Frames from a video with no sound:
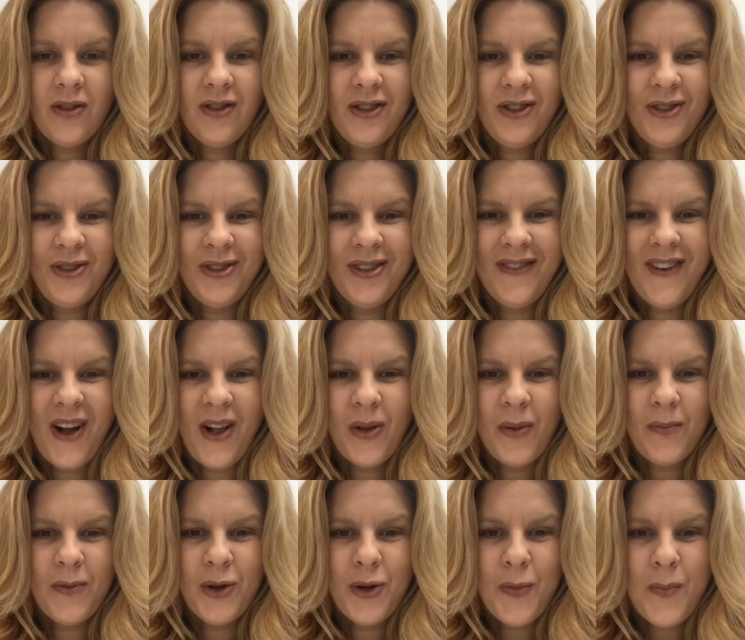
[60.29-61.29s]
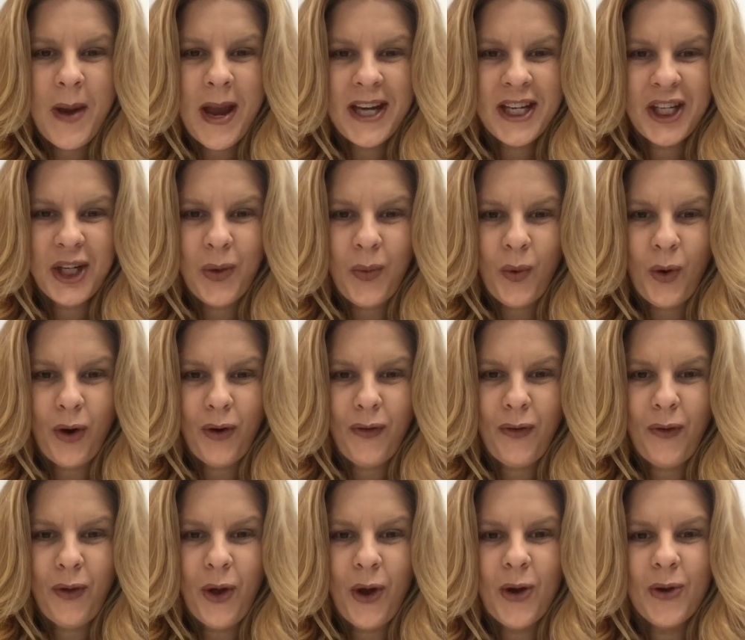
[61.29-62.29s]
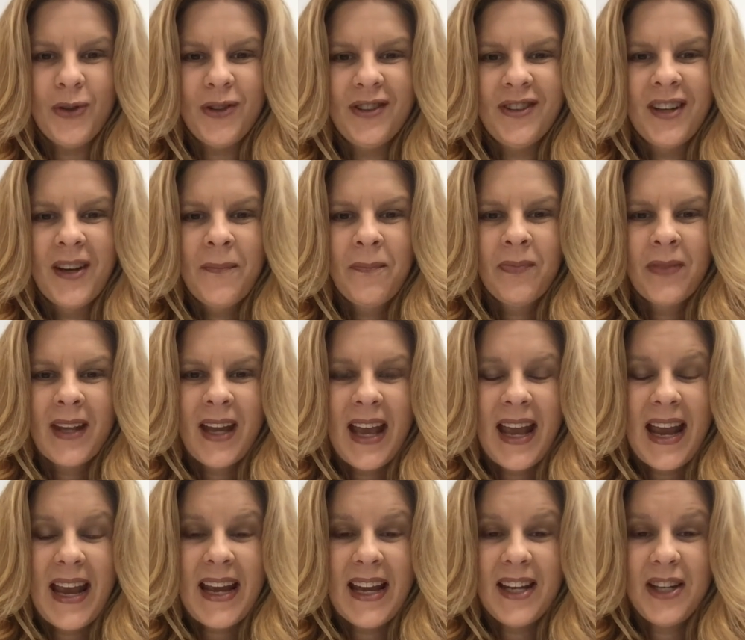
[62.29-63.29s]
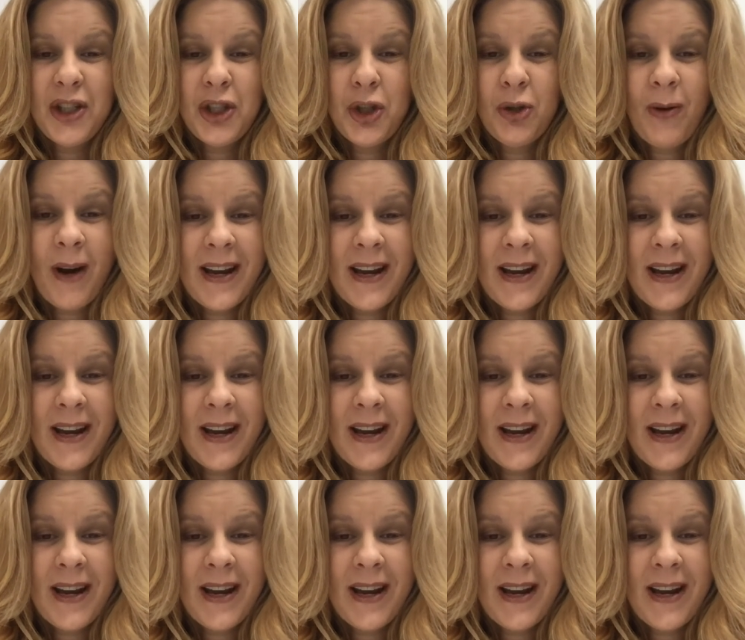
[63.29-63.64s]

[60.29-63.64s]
to develop new patient workflows and train